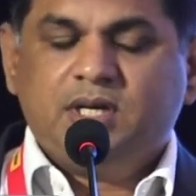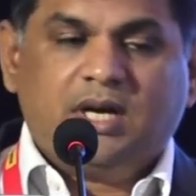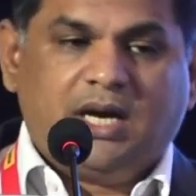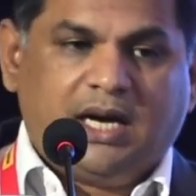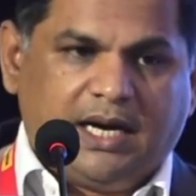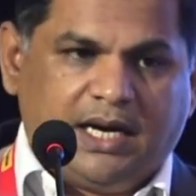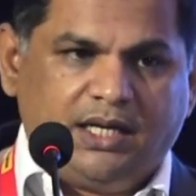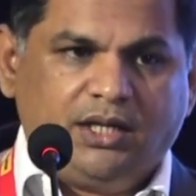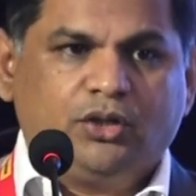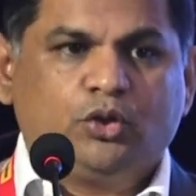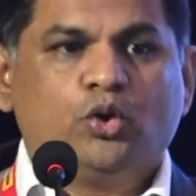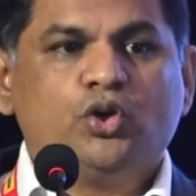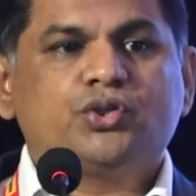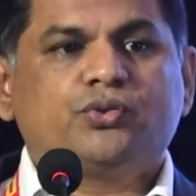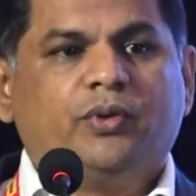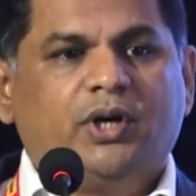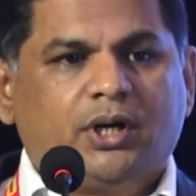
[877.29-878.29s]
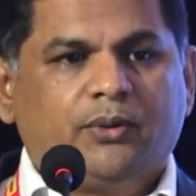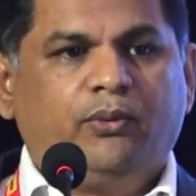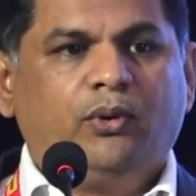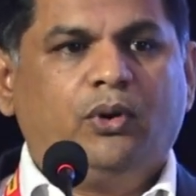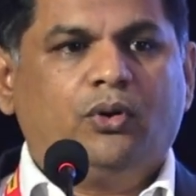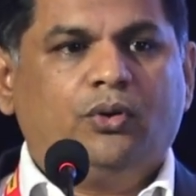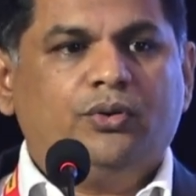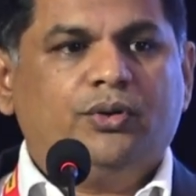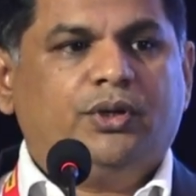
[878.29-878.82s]
and those
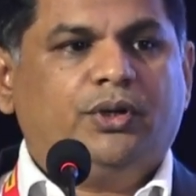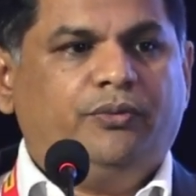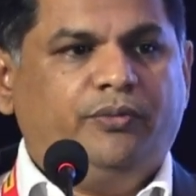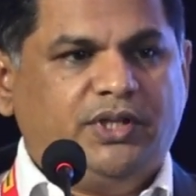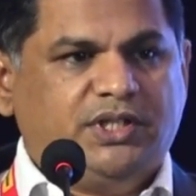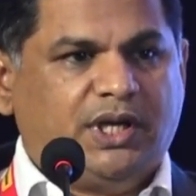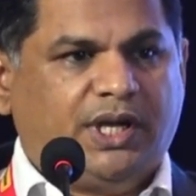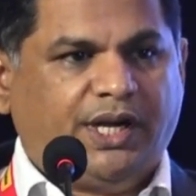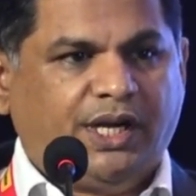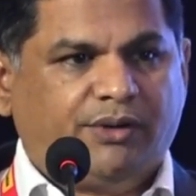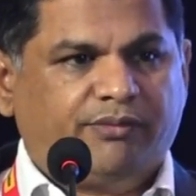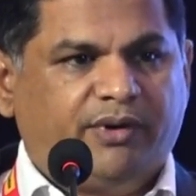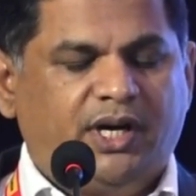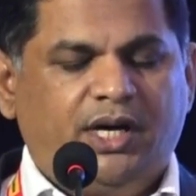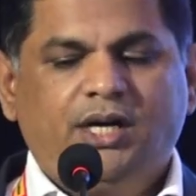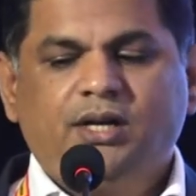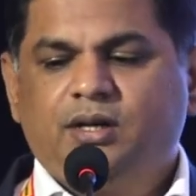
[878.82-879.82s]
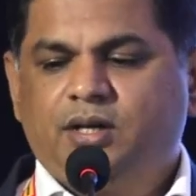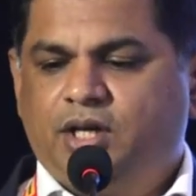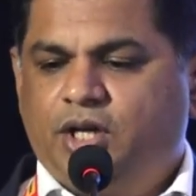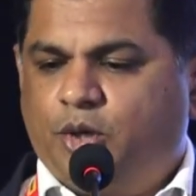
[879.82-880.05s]
workflow which are required